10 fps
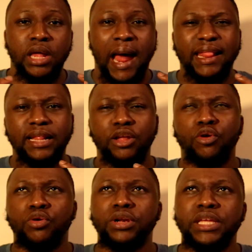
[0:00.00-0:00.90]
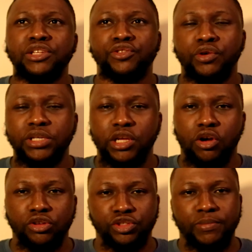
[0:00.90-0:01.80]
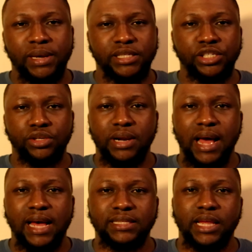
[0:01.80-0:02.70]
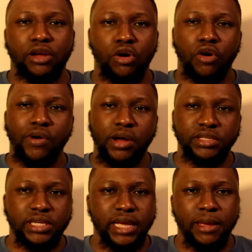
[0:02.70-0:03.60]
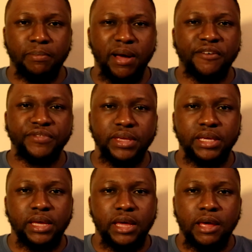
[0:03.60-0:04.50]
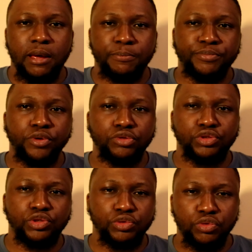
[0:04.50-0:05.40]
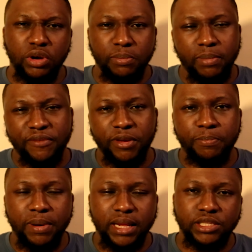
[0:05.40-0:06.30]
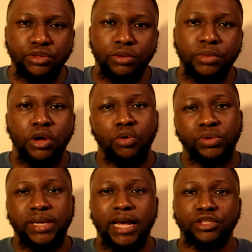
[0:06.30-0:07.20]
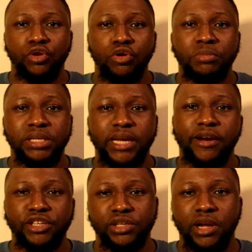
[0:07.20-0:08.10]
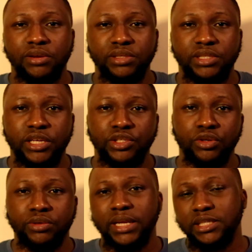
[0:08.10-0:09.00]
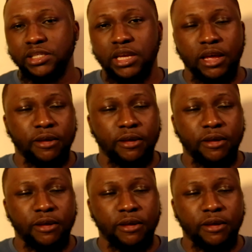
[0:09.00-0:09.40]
I think the only drone in the consumer section that has like all round is like a Mavic Pro 2 or a Mavic Platinum, which has omnidirectional sensor, that is